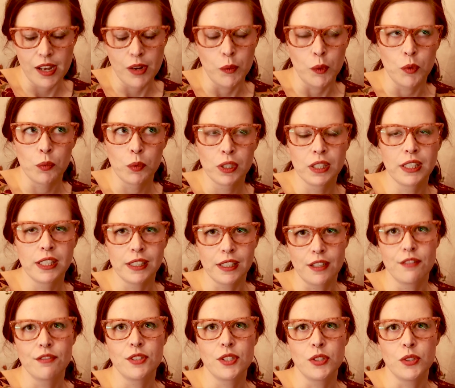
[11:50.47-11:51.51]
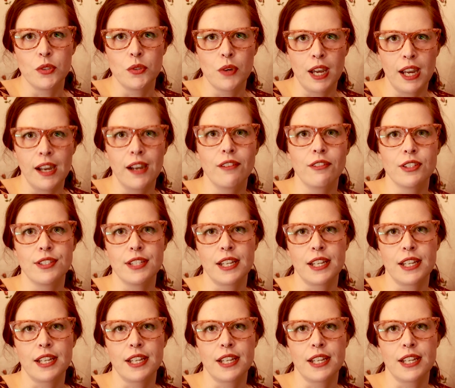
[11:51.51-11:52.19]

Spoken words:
I would really love to have a